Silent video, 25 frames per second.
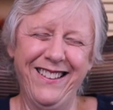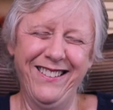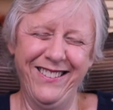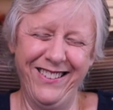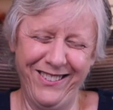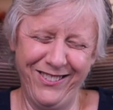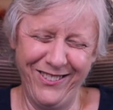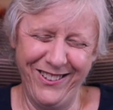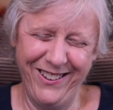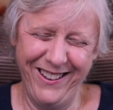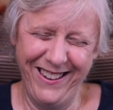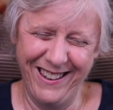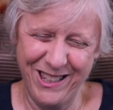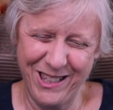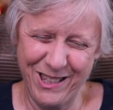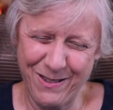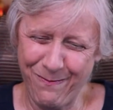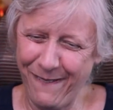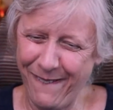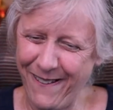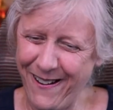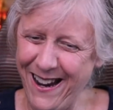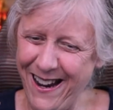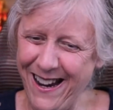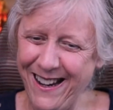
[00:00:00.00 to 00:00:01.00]
doing this
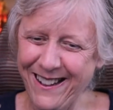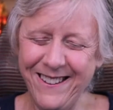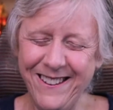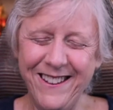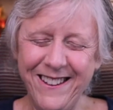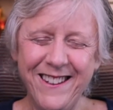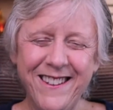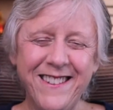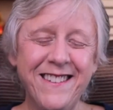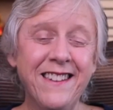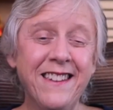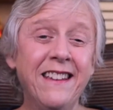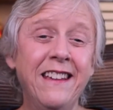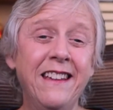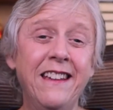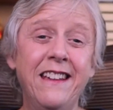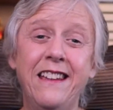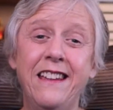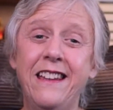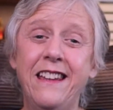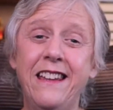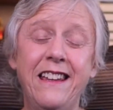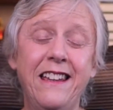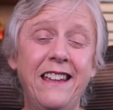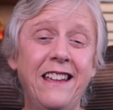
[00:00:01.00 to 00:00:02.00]
practice,
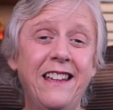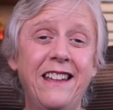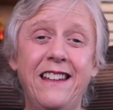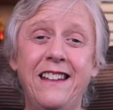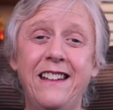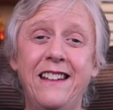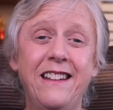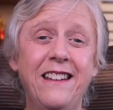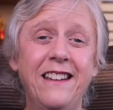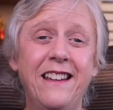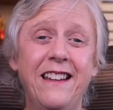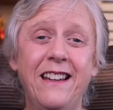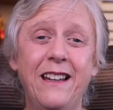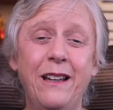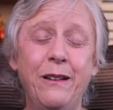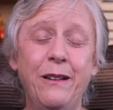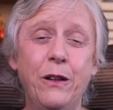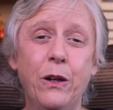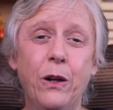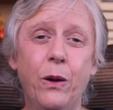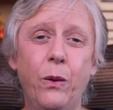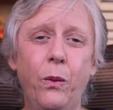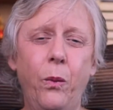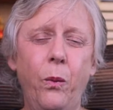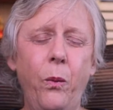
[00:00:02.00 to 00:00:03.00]
and you
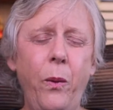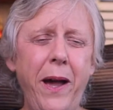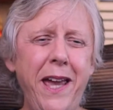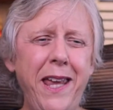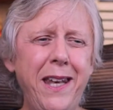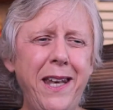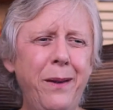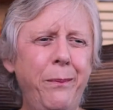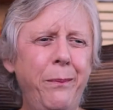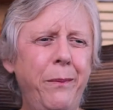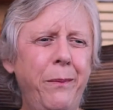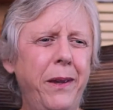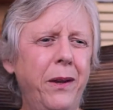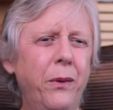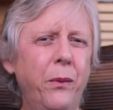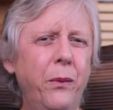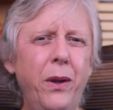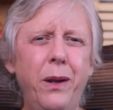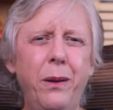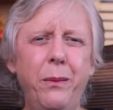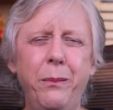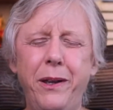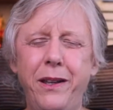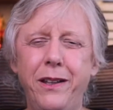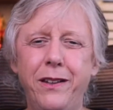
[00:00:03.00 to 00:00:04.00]
go, wait a minute,
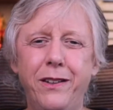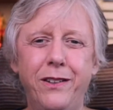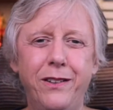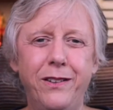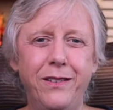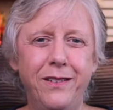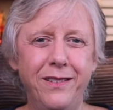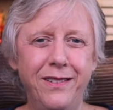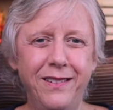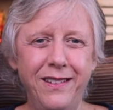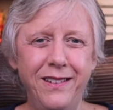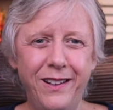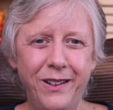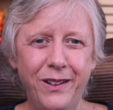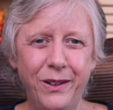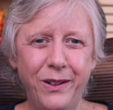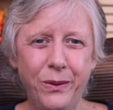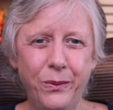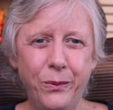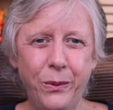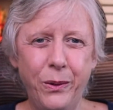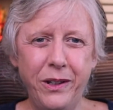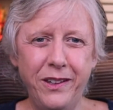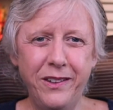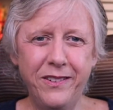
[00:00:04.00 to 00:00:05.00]

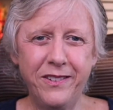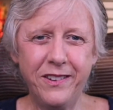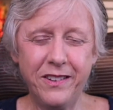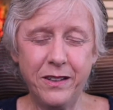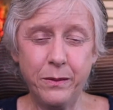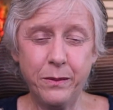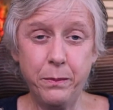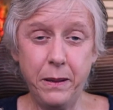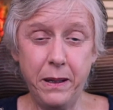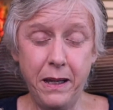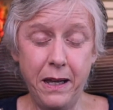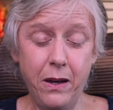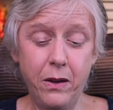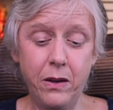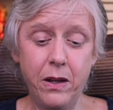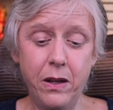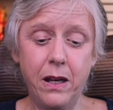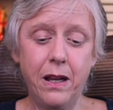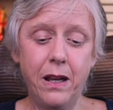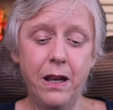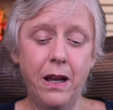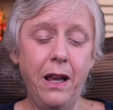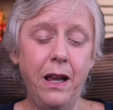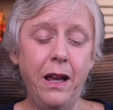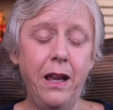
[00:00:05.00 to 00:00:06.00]
what is this about? And
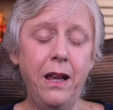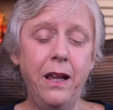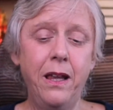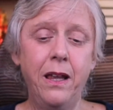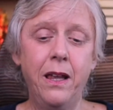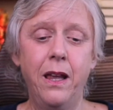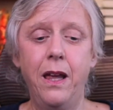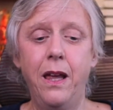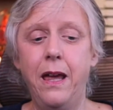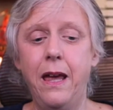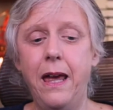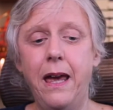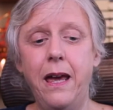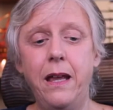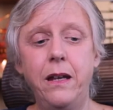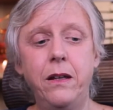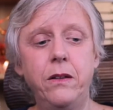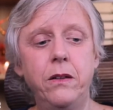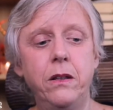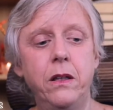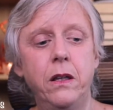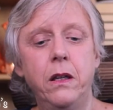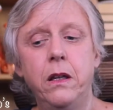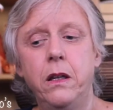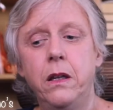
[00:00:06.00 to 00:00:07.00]
I had
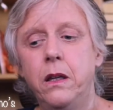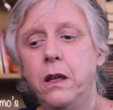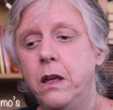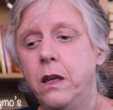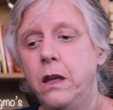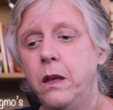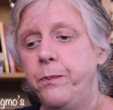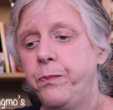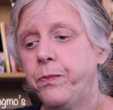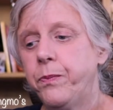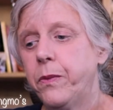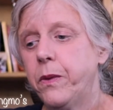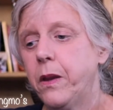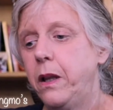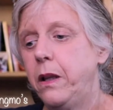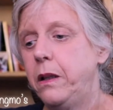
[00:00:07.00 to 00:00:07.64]
a